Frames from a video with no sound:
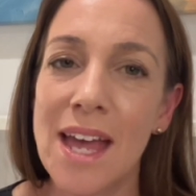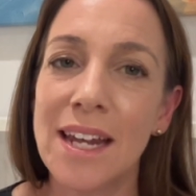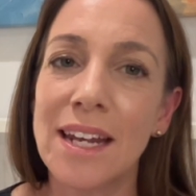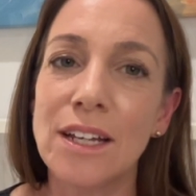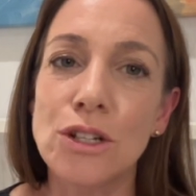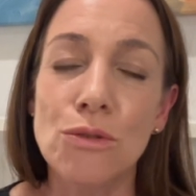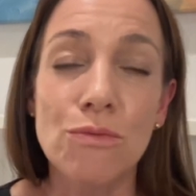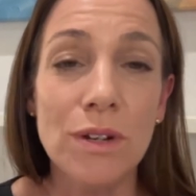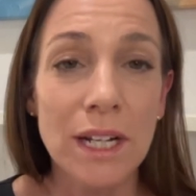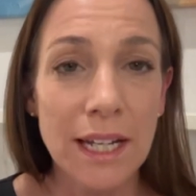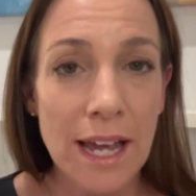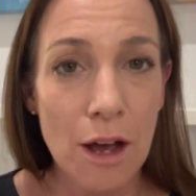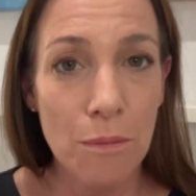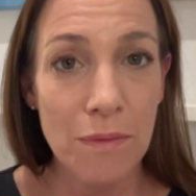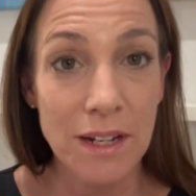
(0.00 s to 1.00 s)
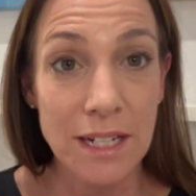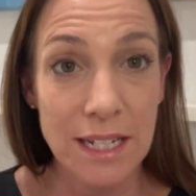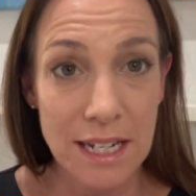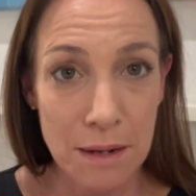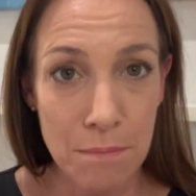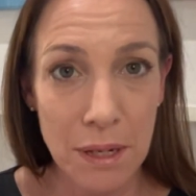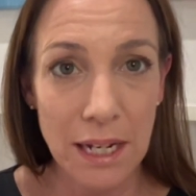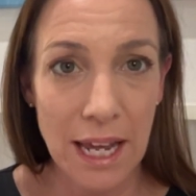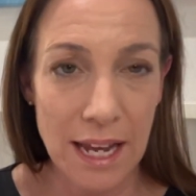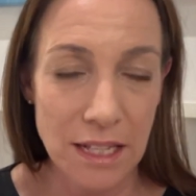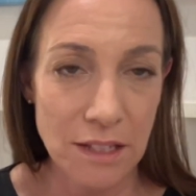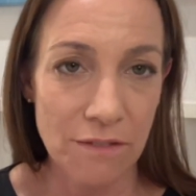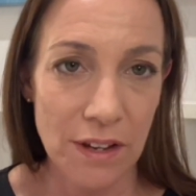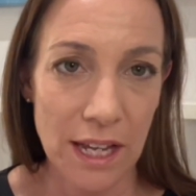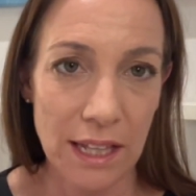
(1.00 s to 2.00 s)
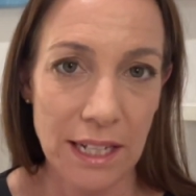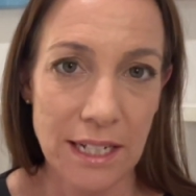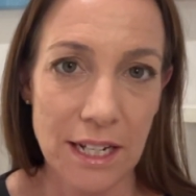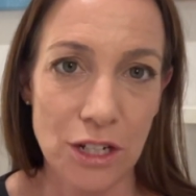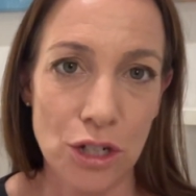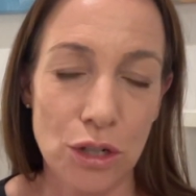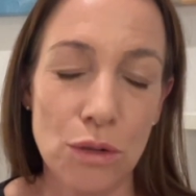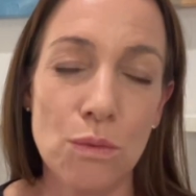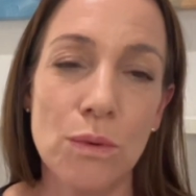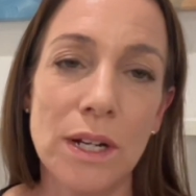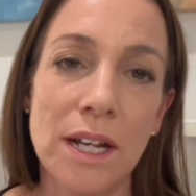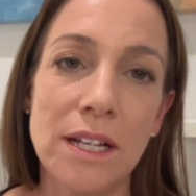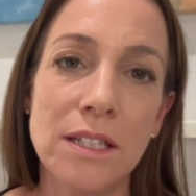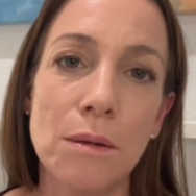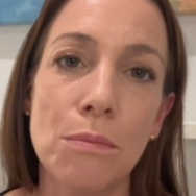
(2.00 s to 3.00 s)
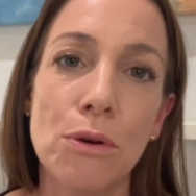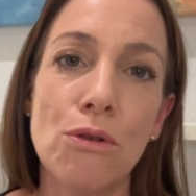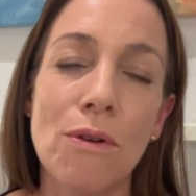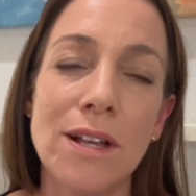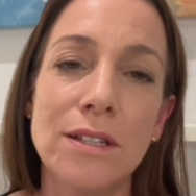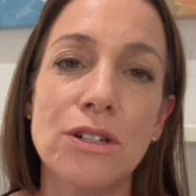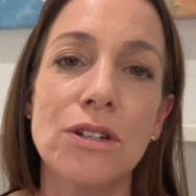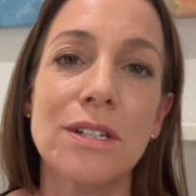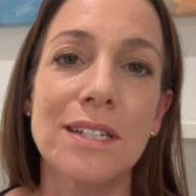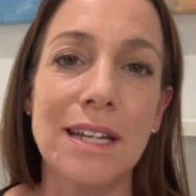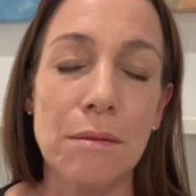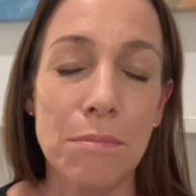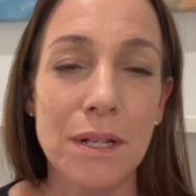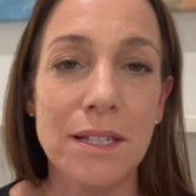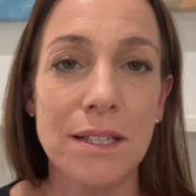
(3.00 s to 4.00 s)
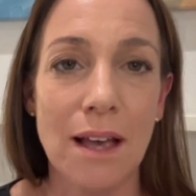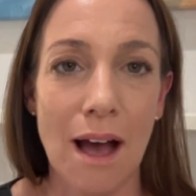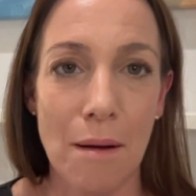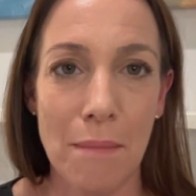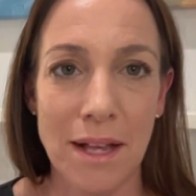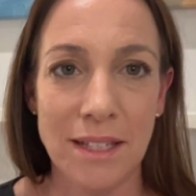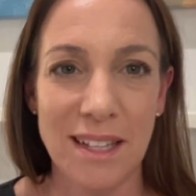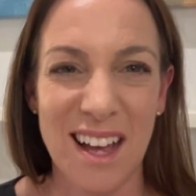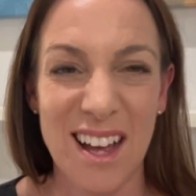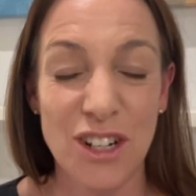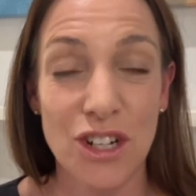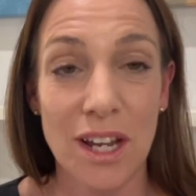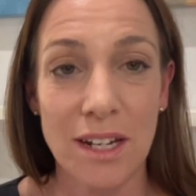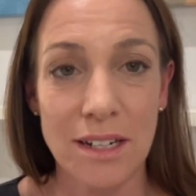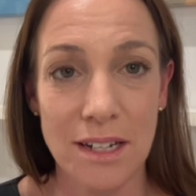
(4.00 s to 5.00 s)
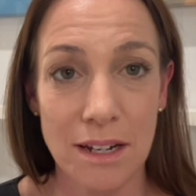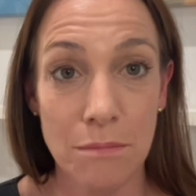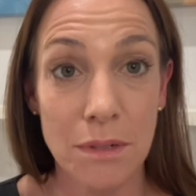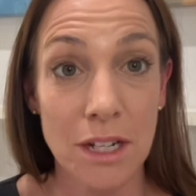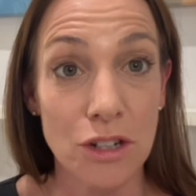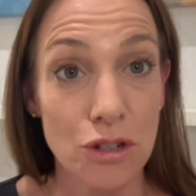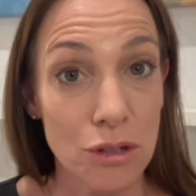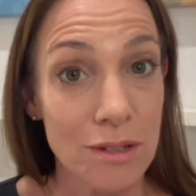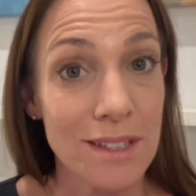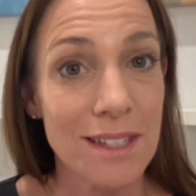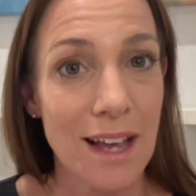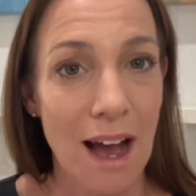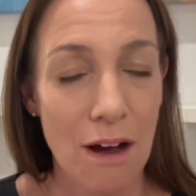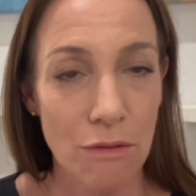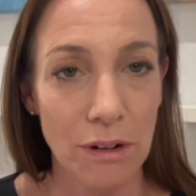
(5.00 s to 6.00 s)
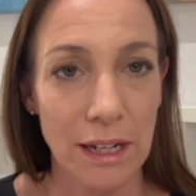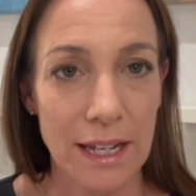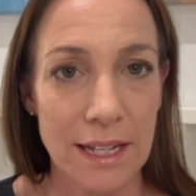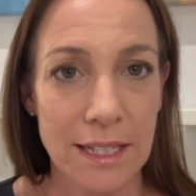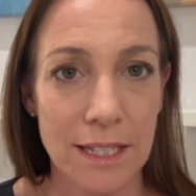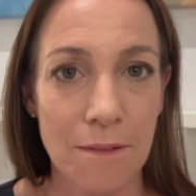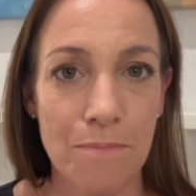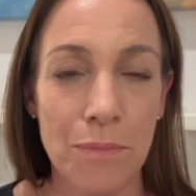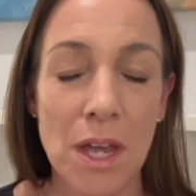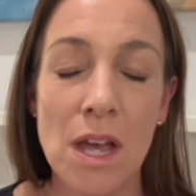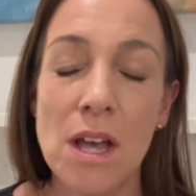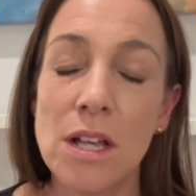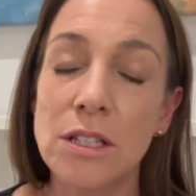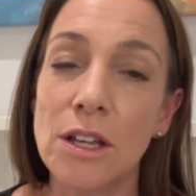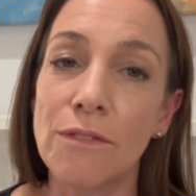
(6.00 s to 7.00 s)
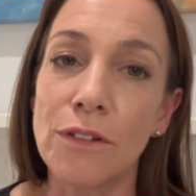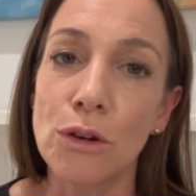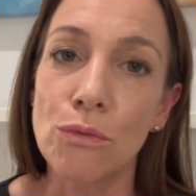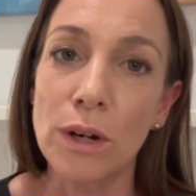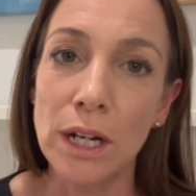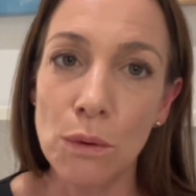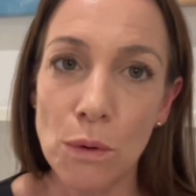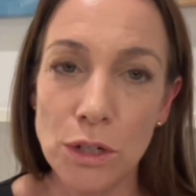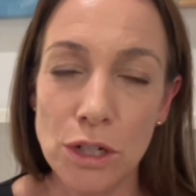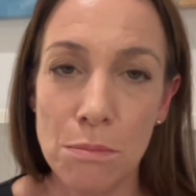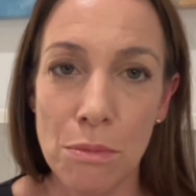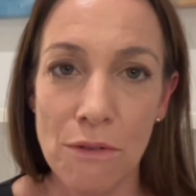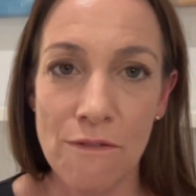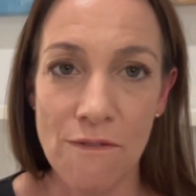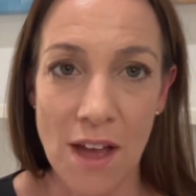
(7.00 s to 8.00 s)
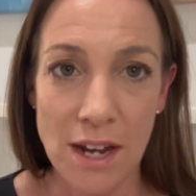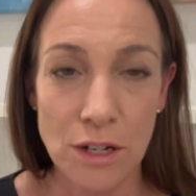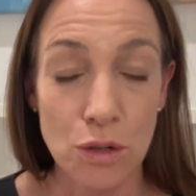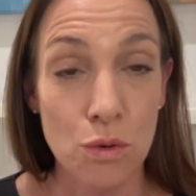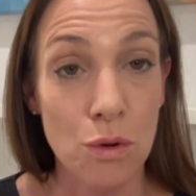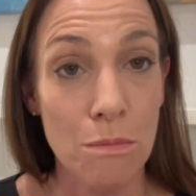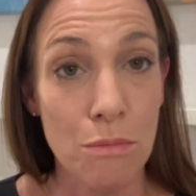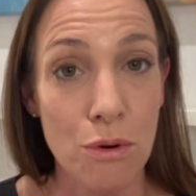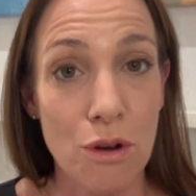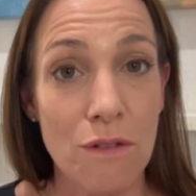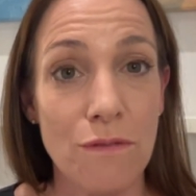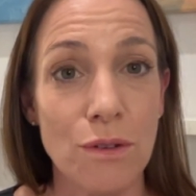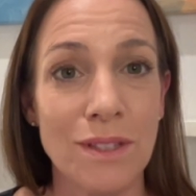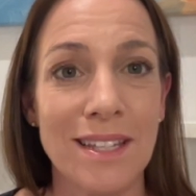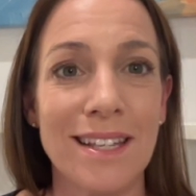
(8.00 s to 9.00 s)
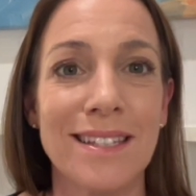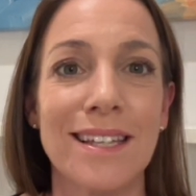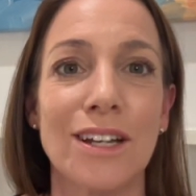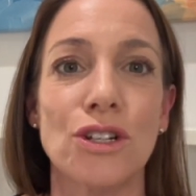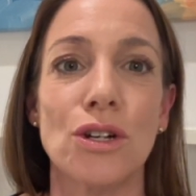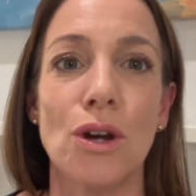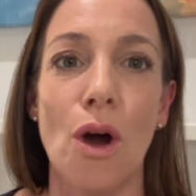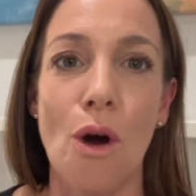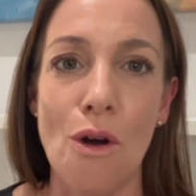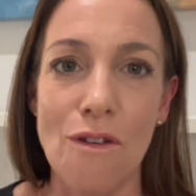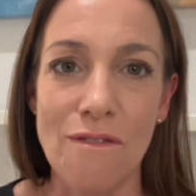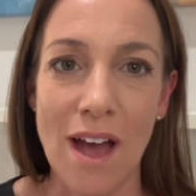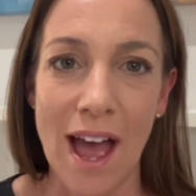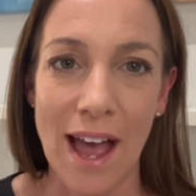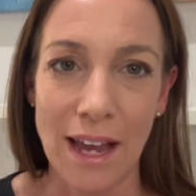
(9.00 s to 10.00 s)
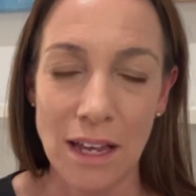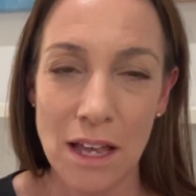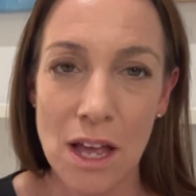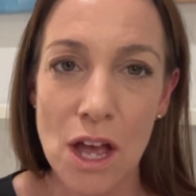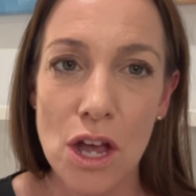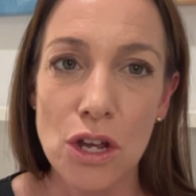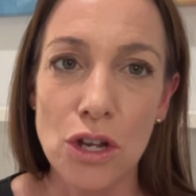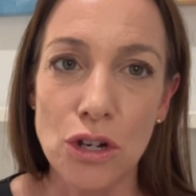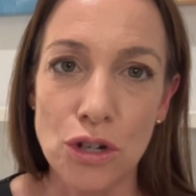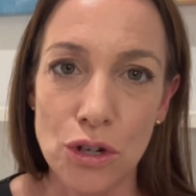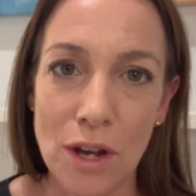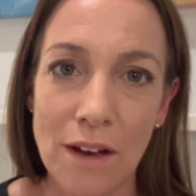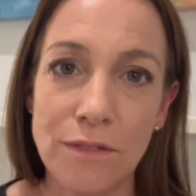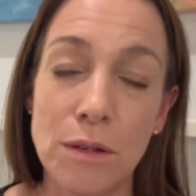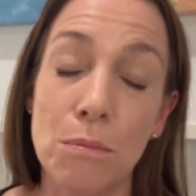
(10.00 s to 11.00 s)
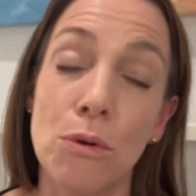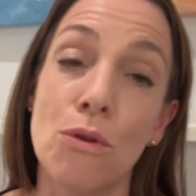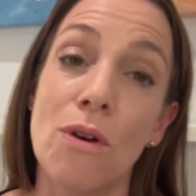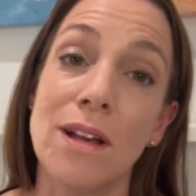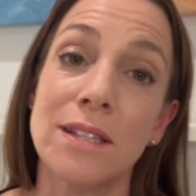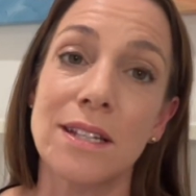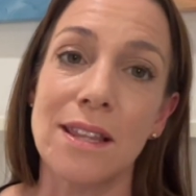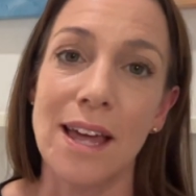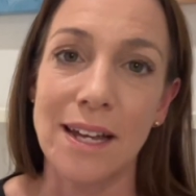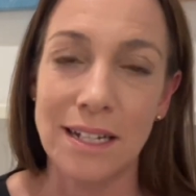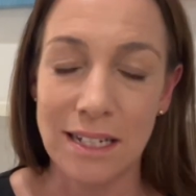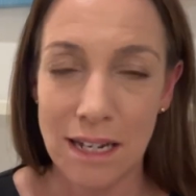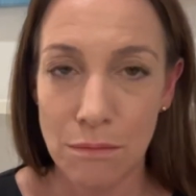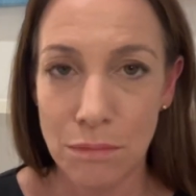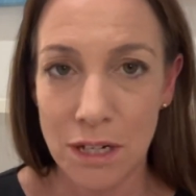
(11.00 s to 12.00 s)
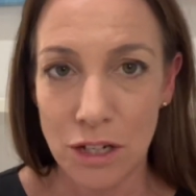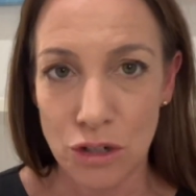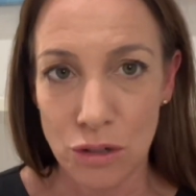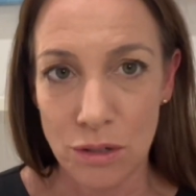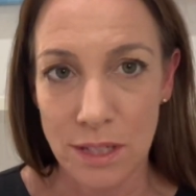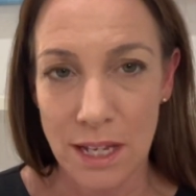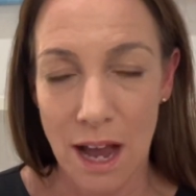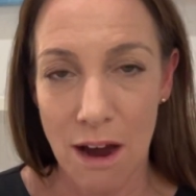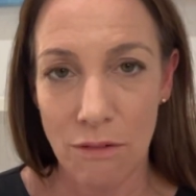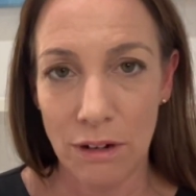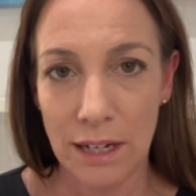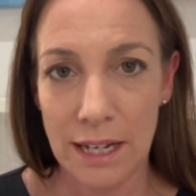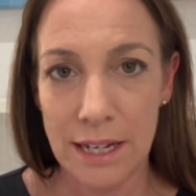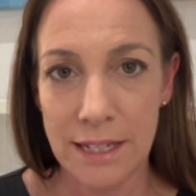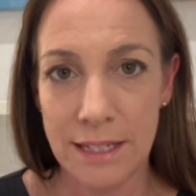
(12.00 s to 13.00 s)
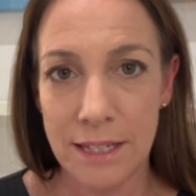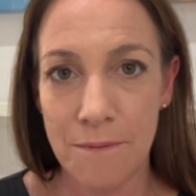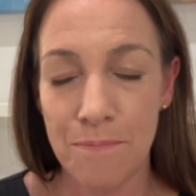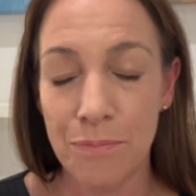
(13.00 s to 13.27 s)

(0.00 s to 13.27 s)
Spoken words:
Now, to really help the deeper layers of healing tissue, we need to progress to deep scar massage and deep tissue scar release. So if you really want to prevent or improve your C-section overhang, you do have to progress to that deep tissue scar release.